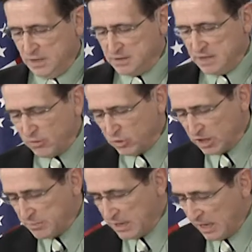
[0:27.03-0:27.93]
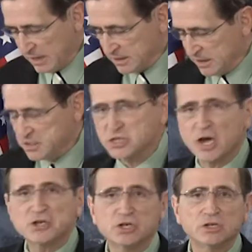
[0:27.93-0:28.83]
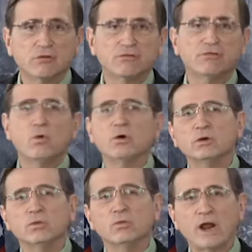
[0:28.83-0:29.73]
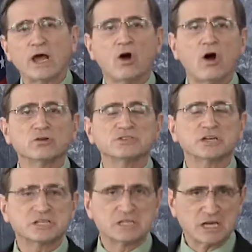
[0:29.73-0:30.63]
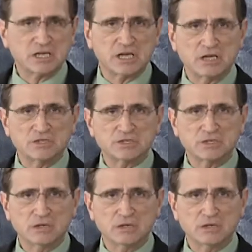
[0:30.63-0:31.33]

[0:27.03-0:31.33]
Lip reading: Today we're going to begin a discussion of 4 what I call success keys